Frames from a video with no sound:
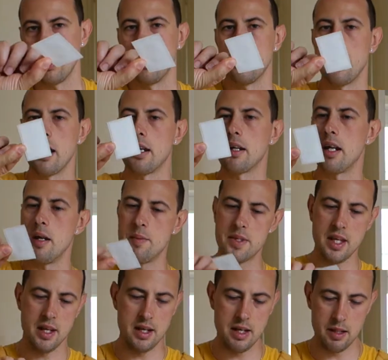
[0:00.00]
They keep
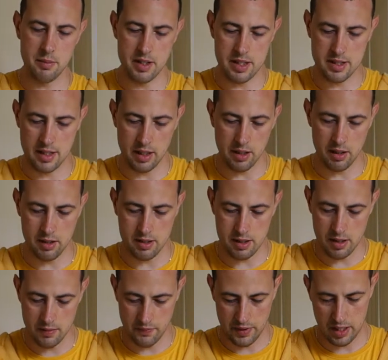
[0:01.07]
sending me
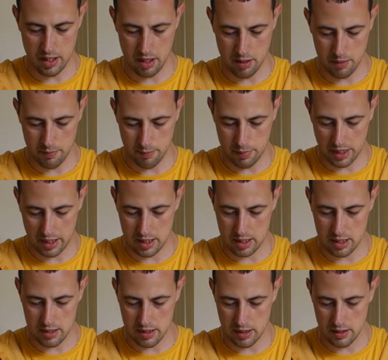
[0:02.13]
stickers in the
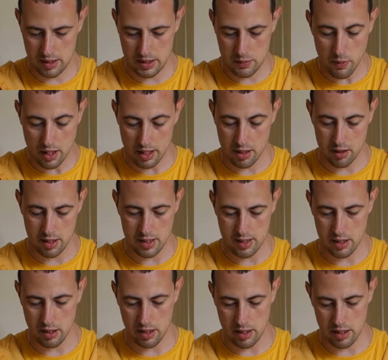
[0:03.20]
packages. It's very nice.
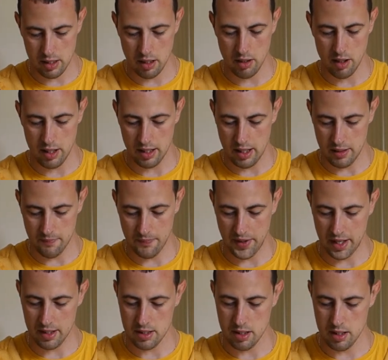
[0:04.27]
I really like it,
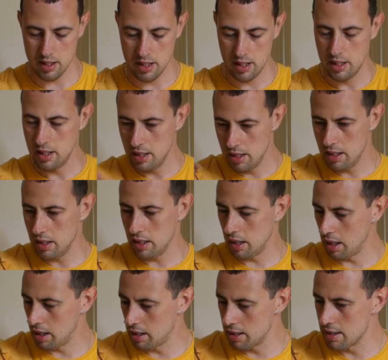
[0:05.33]
actually.
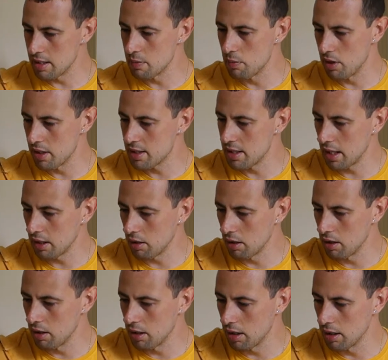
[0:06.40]
And this is my second